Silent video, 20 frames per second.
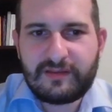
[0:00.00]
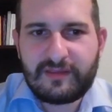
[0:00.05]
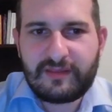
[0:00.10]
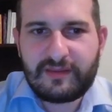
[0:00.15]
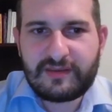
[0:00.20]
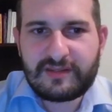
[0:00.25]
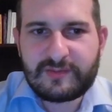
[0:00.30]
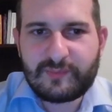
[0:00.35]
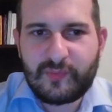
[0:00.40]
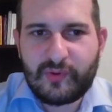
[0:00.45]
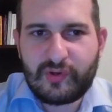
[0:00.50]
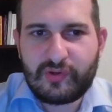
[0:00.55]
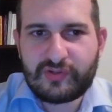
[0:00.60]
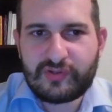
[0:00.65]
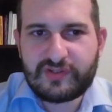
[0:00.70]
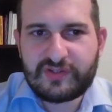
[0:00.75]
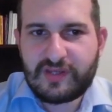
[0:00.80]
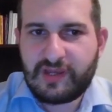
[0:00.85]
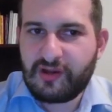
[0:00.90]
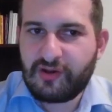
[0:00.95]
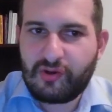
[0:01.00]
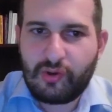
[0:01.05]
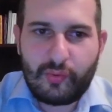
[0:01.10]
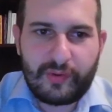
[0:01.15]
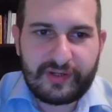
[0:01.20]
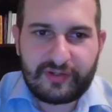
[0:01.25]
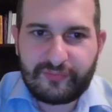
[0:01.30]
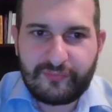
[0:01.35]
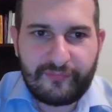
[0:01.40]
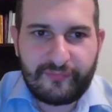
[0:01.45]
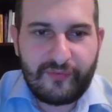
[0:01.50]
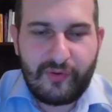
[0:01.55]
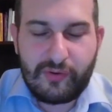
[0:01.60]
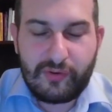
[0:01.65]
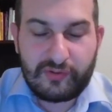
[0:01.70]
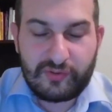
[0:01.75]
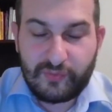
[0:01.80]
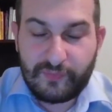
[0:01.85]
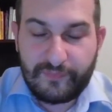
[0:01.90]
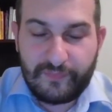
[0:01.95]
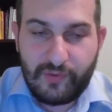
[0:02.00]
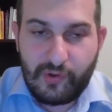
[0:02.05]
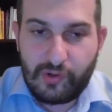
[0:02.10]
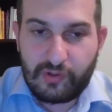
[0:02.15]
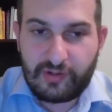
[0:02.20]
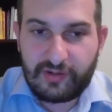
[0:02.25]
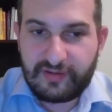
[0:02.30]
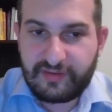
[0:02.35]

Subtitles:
these pawns are going to fall.